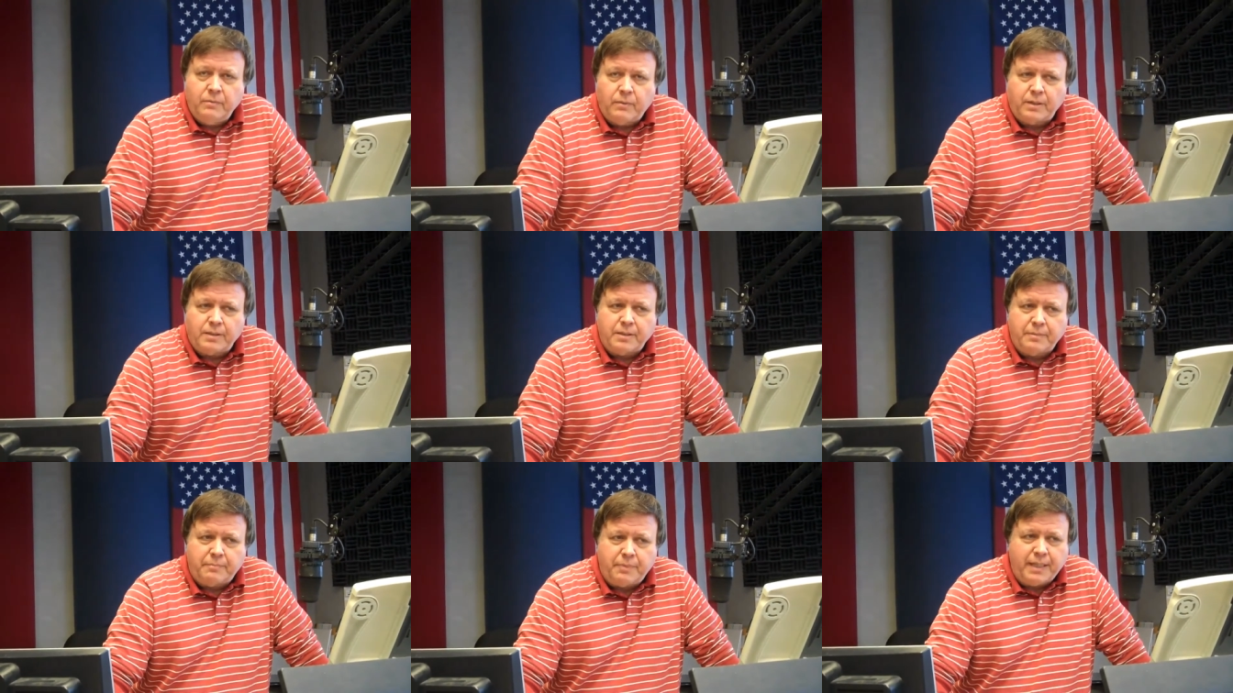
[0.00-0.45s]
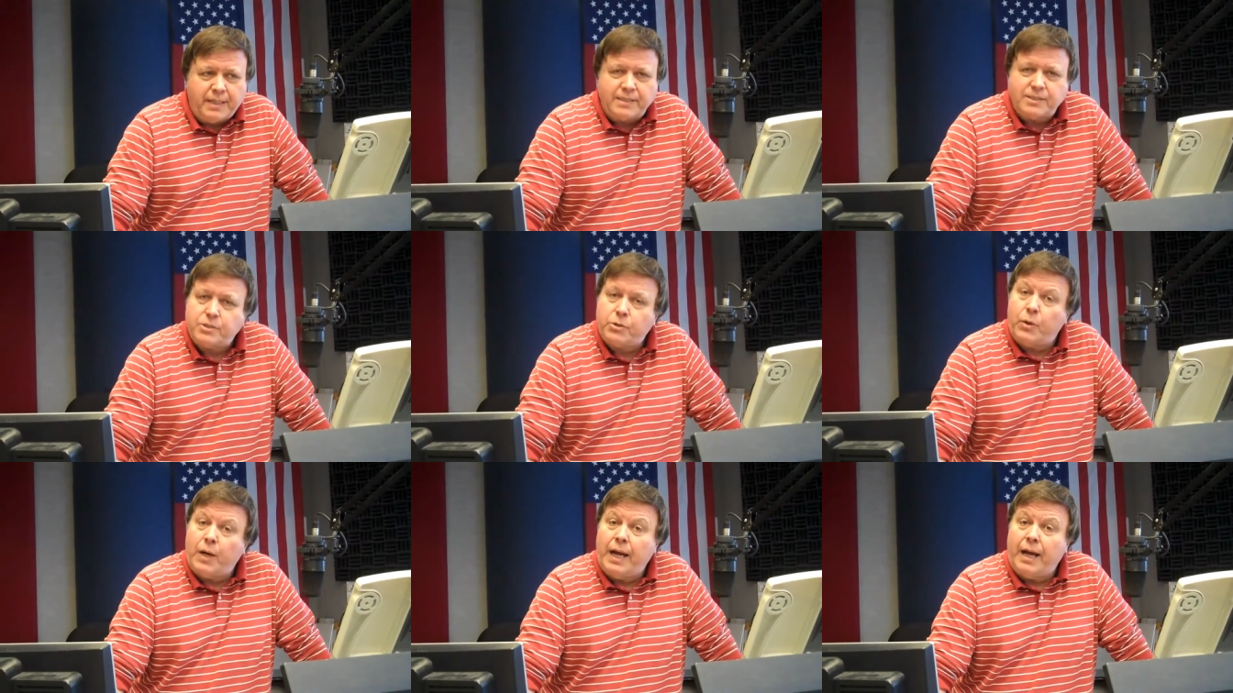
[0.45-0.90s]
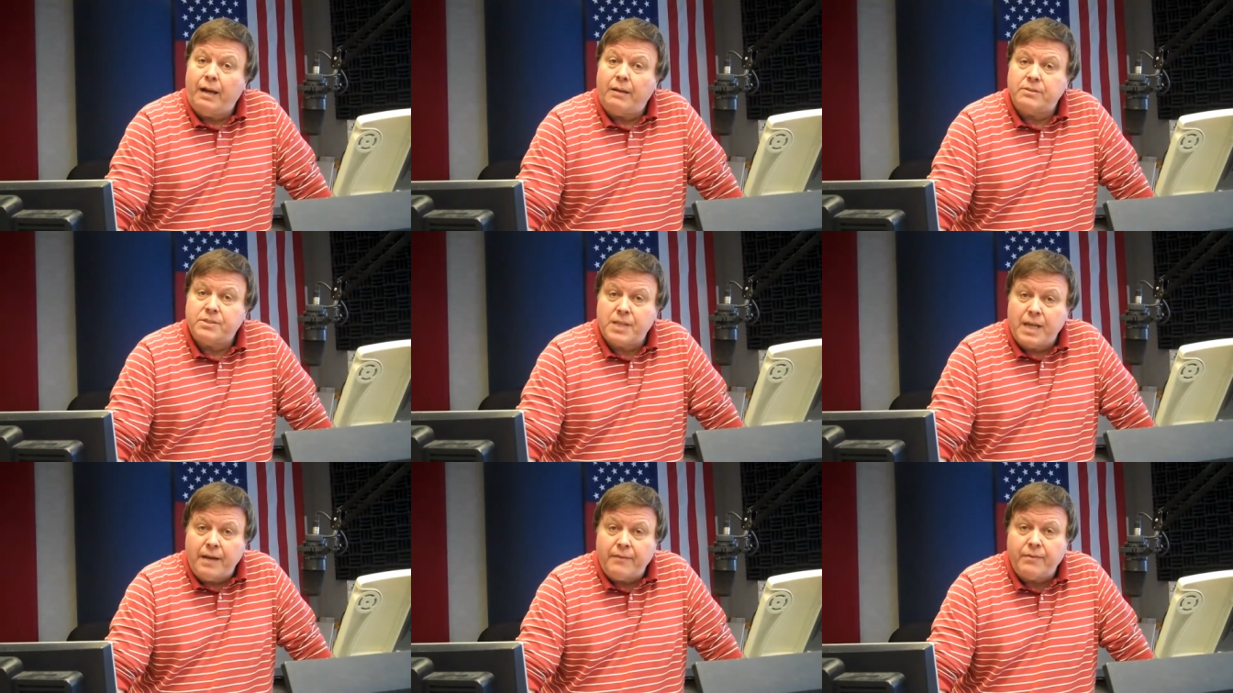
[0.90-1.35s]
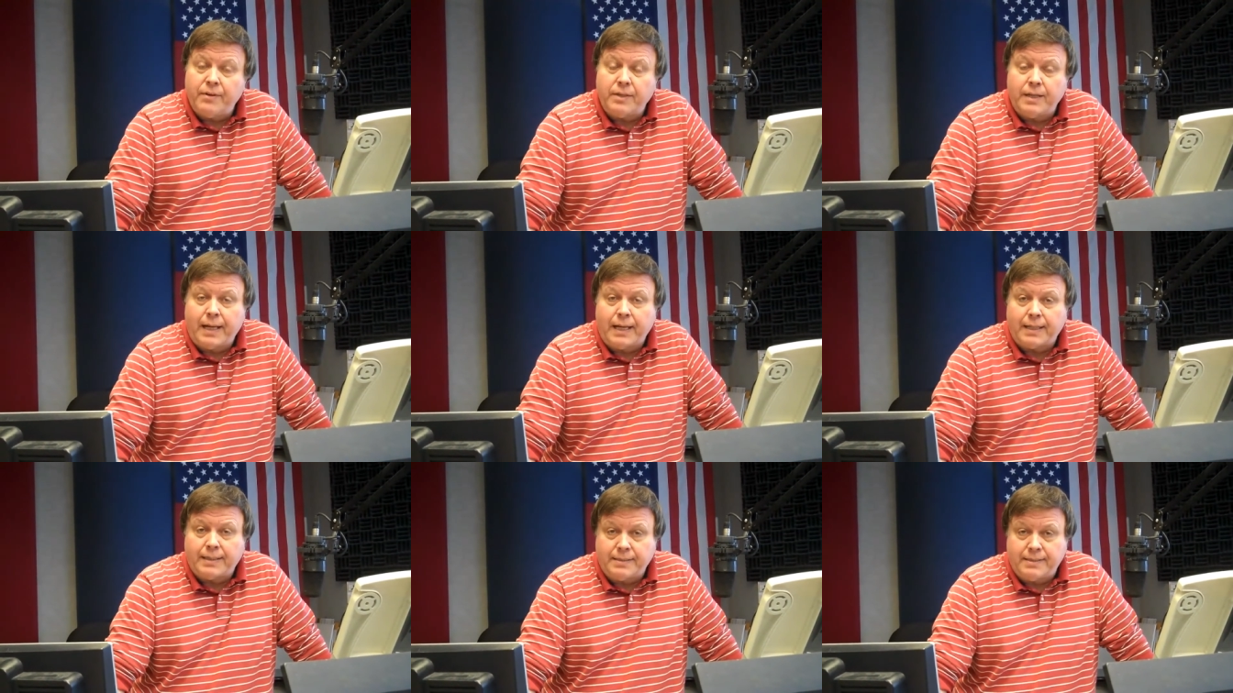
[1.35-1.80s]
One of the biggest crowds ever,
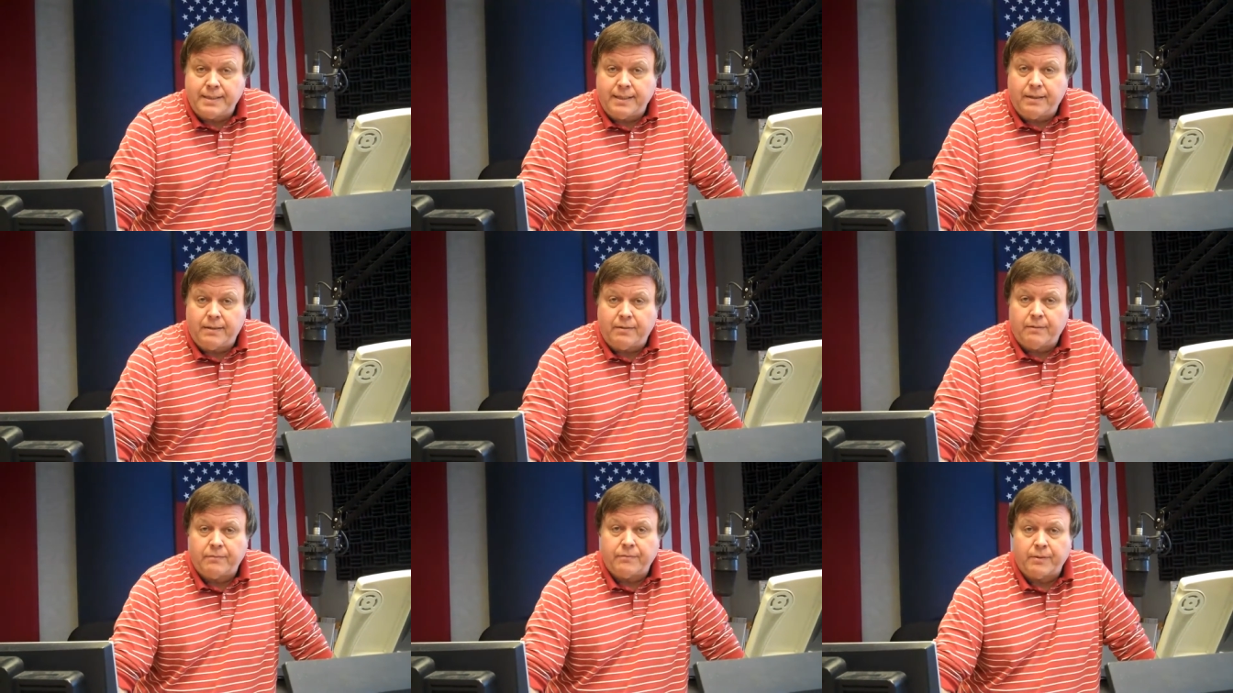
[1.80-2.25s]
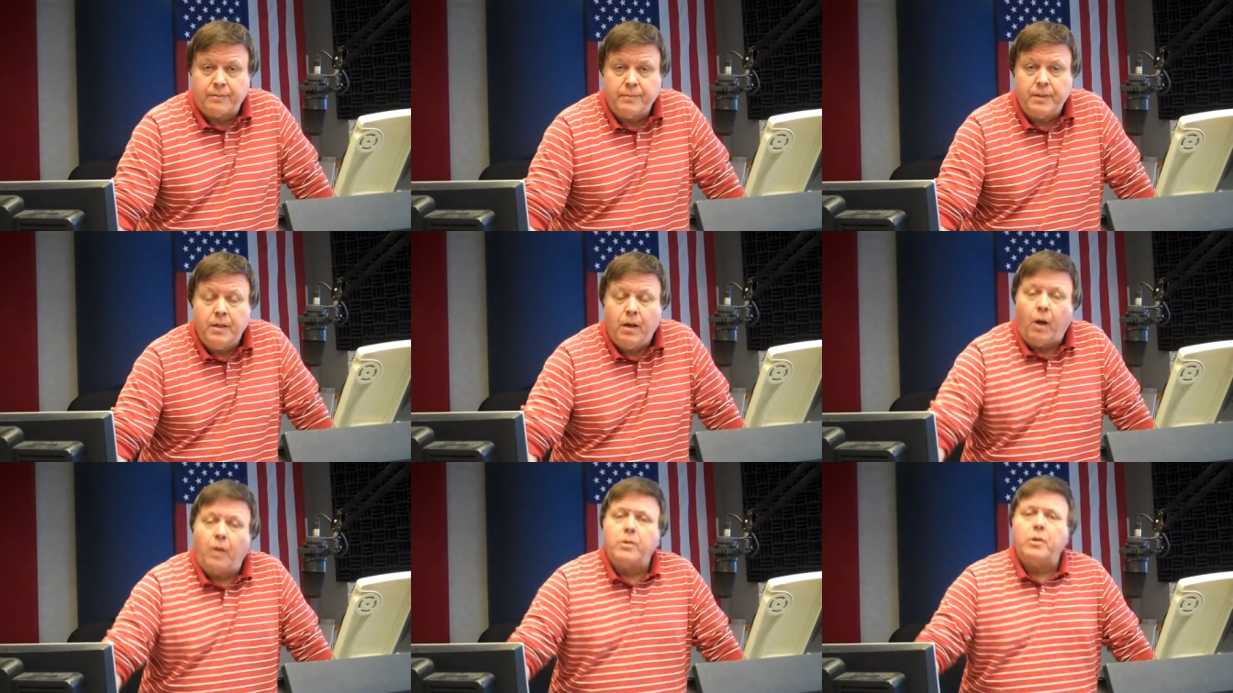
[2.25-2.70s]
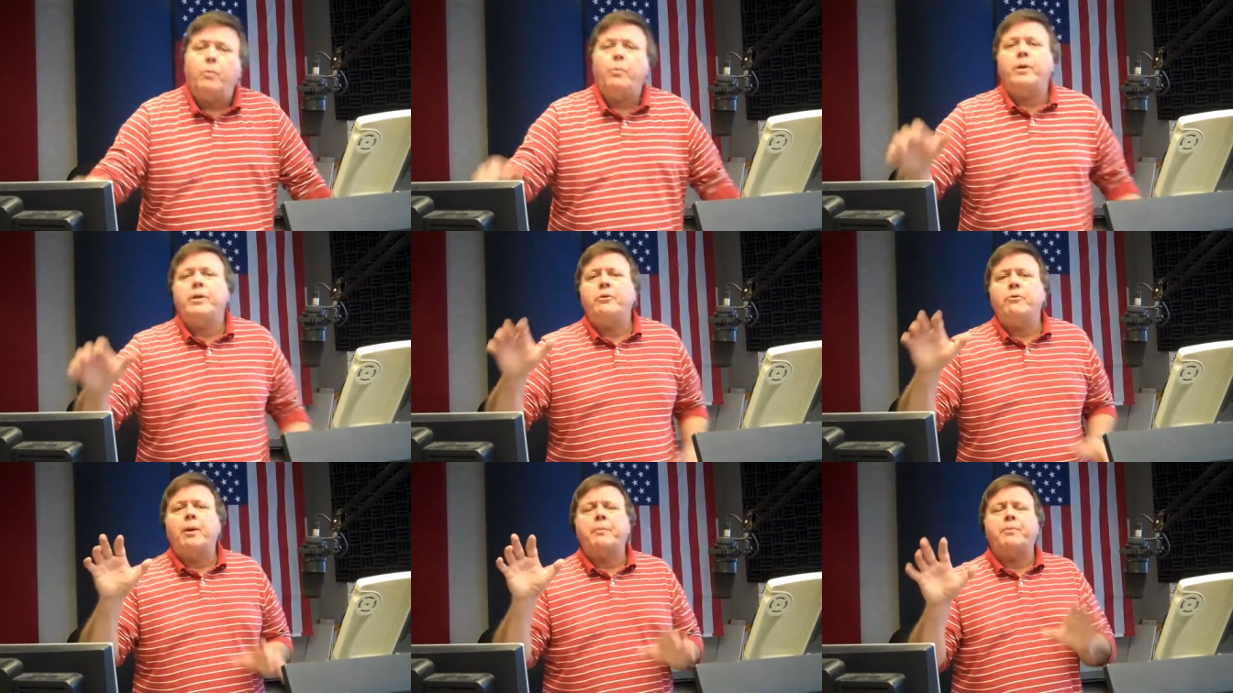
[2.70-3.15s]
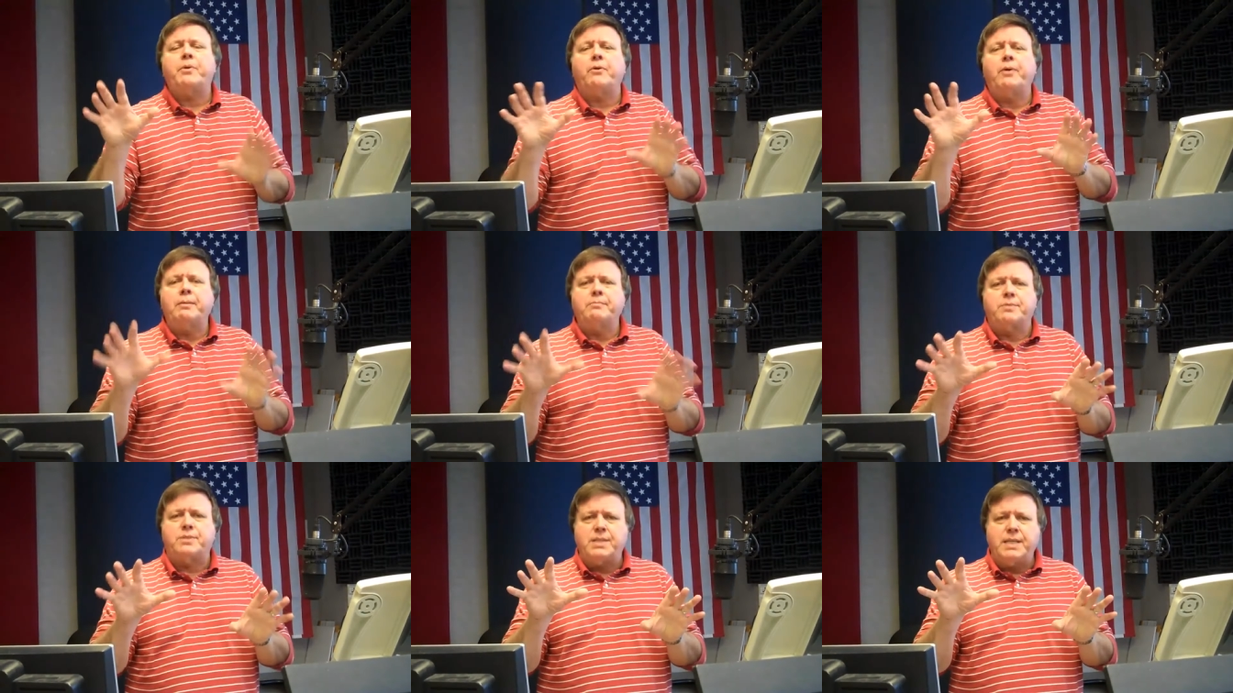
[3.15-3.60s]
and I could tell from, although when you're up
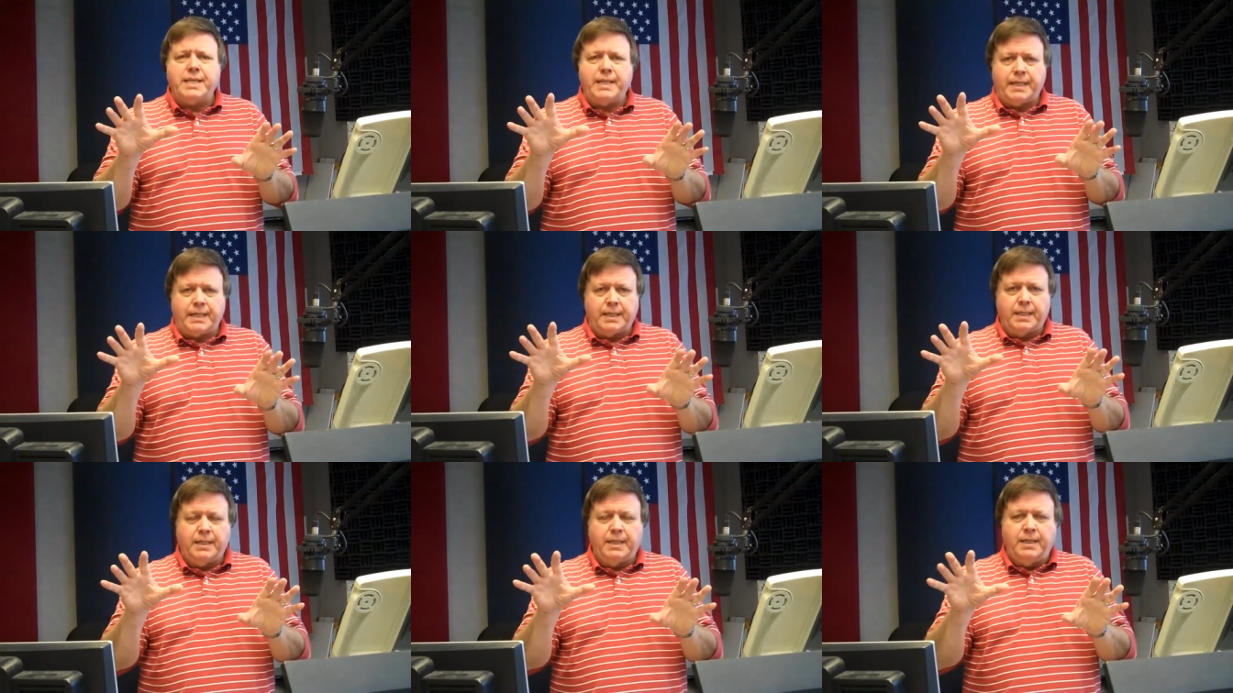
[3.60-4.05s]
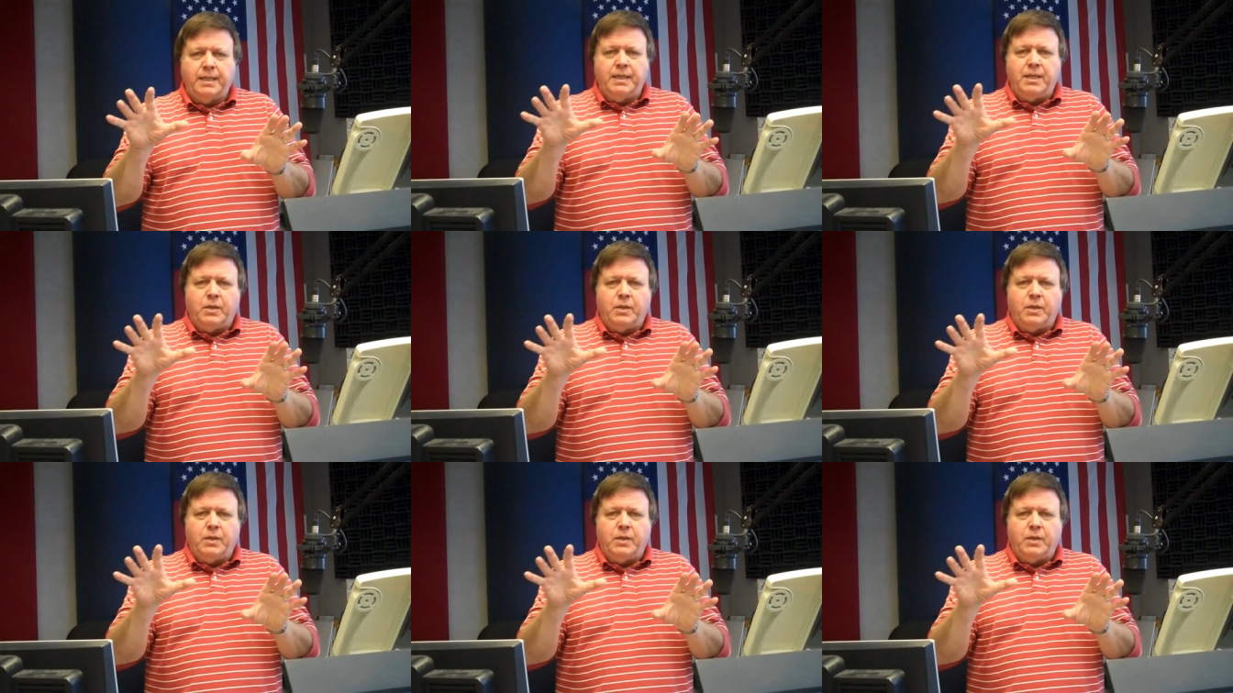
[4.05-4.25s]
there emceeing,